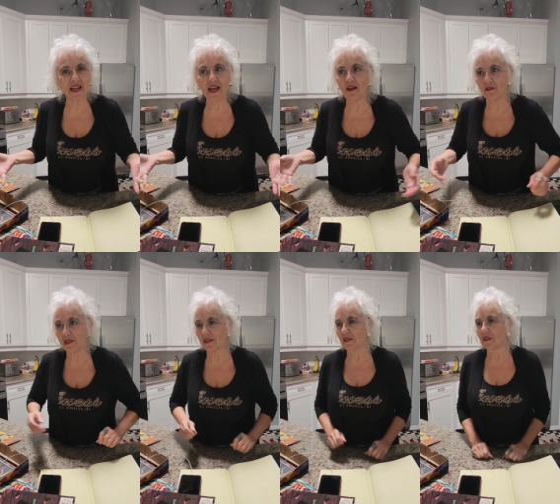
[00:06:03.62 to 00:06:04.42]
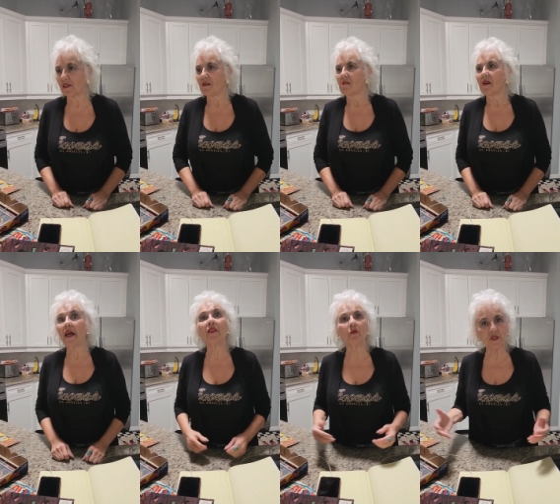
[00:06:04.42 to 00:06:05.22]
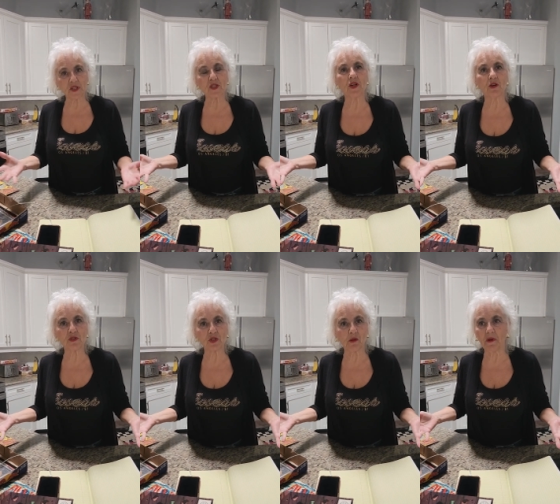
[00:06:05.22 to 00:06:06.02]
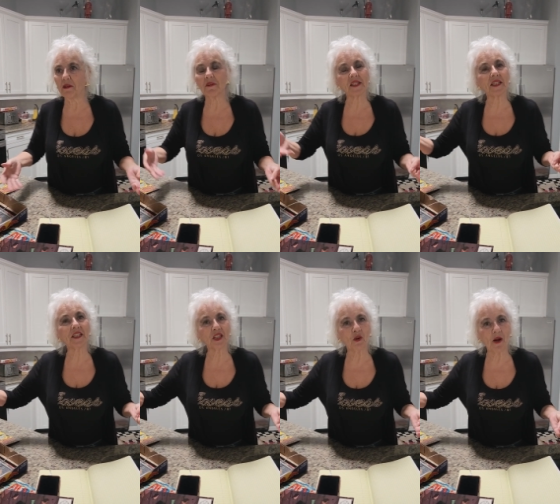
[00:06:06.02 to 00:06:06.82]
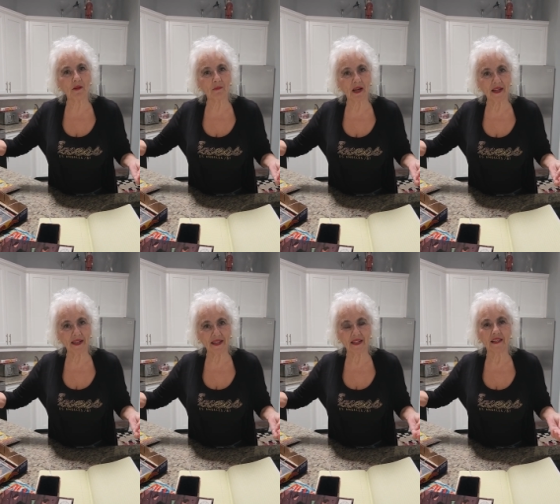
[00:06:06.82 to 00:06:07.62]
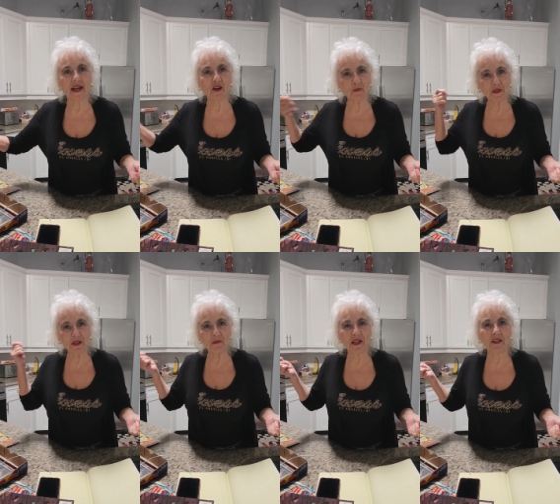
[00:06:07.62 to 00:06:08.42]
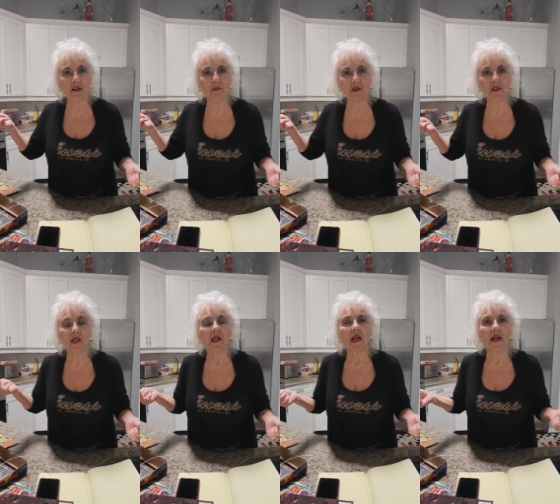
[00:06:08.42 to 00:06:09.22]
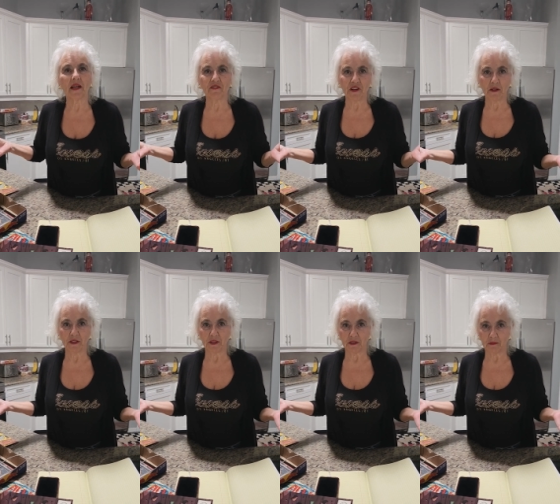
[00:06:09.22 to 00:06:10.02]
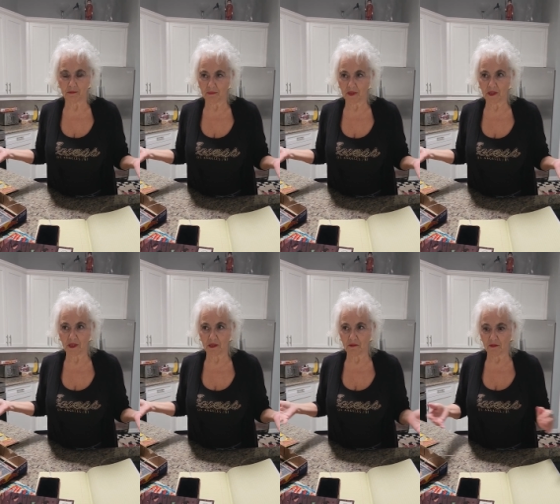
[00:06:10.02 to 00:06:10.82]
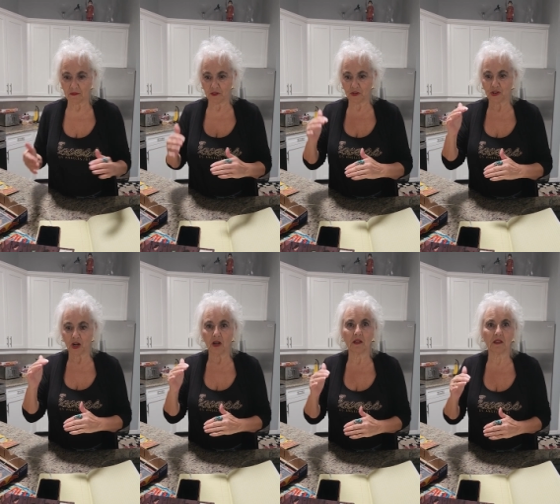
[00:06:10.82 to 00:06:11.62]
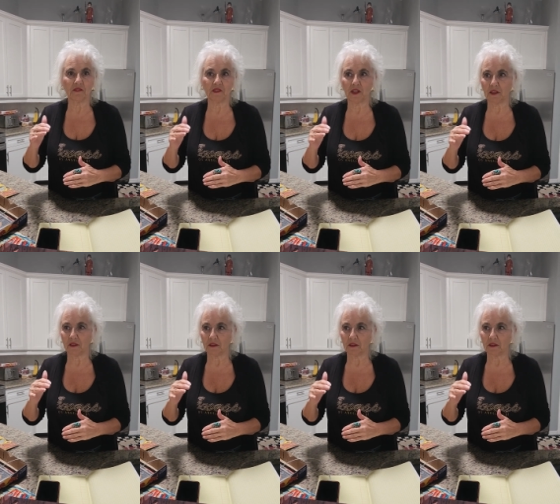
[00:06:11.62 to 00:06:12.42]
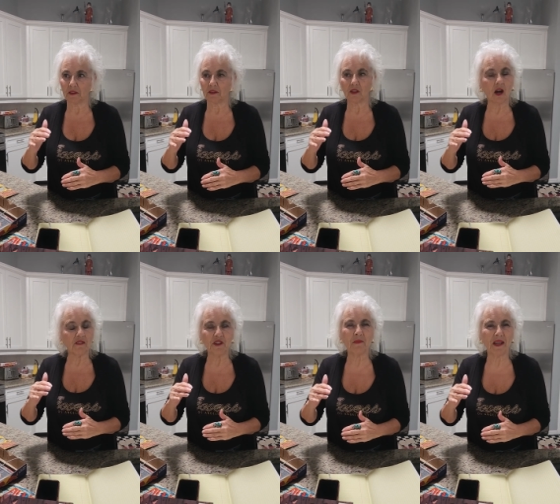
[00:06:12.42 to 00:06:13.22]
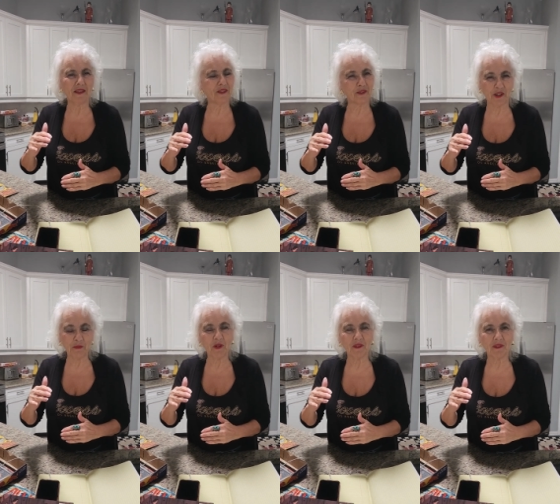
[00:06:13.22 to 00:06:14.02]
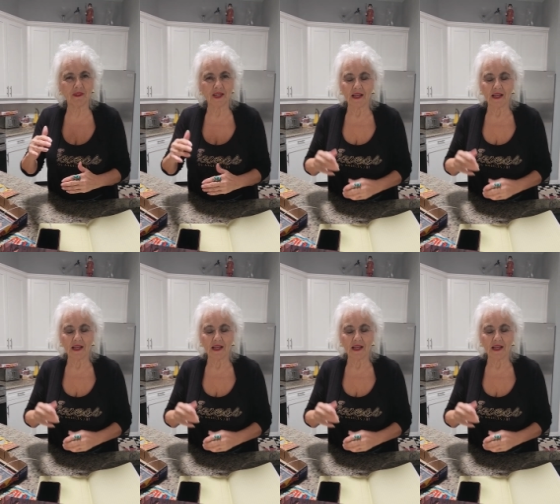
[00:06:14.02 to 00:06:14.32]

in the house. And there was a snowstorm and I wasn't going to go out and buy any. I opened up my cupboard and I found a jar of Coffee Mate creamer.